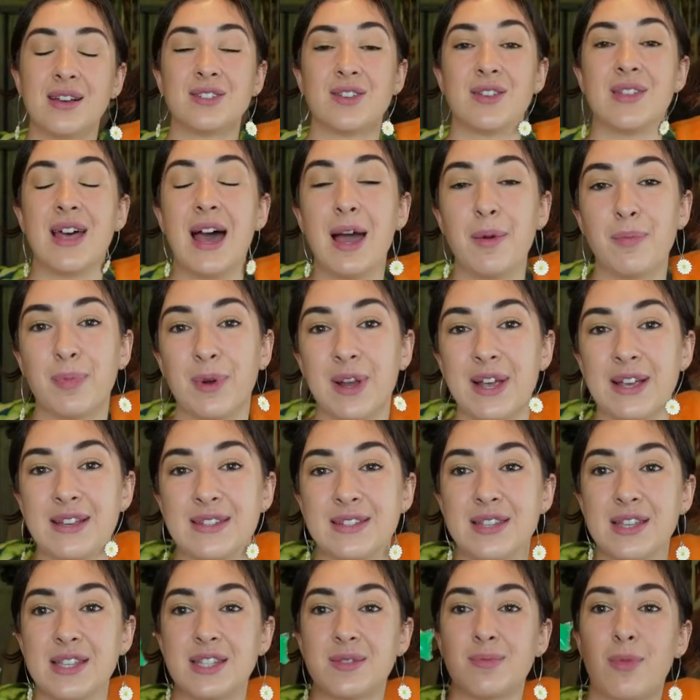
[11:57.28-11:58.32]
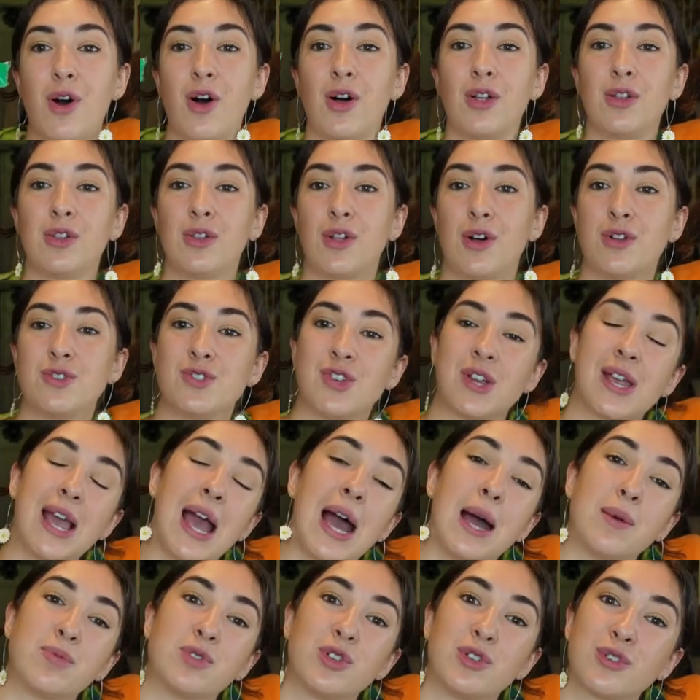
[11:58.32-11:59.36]
So that brings the Smol laundry
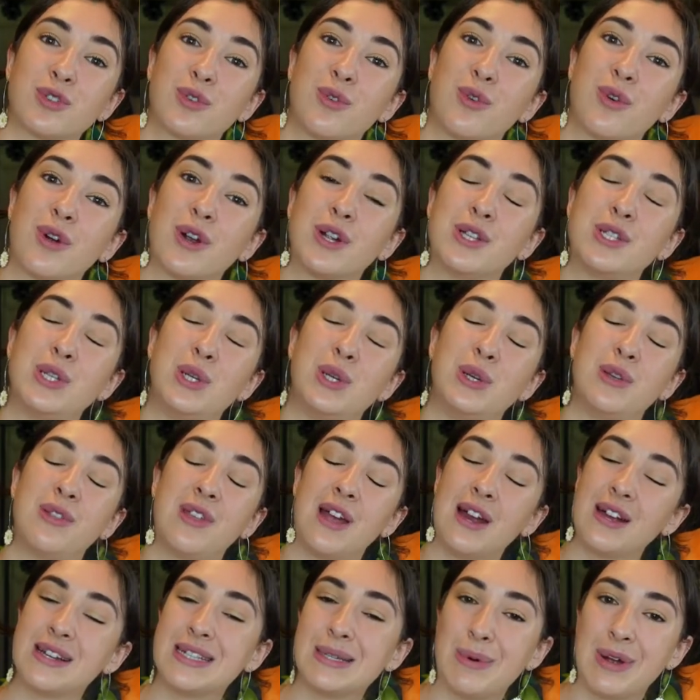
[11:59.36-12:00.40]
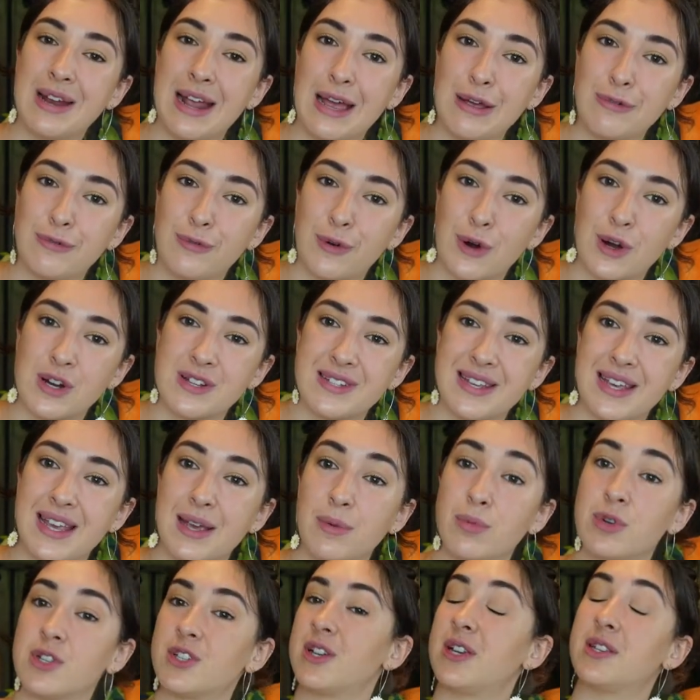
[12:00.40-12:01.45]
capsule score to 31 out of 40,
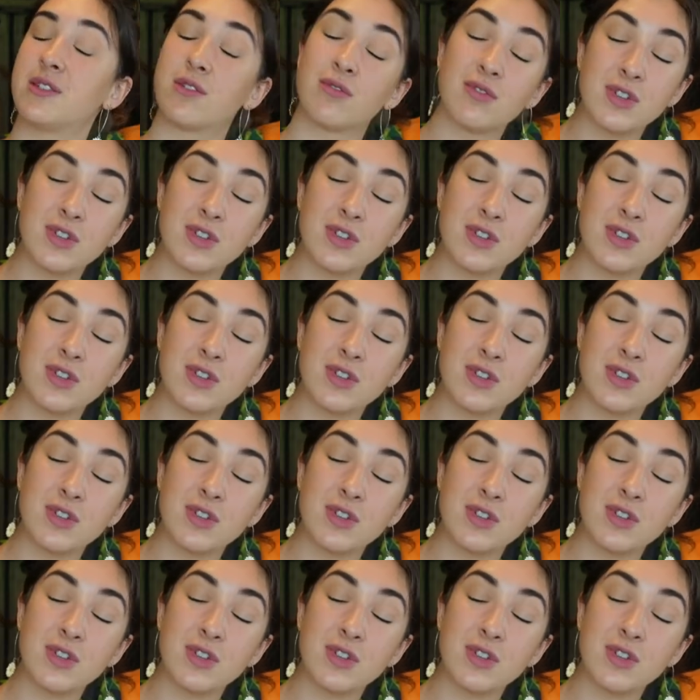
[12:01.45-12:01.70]
which is a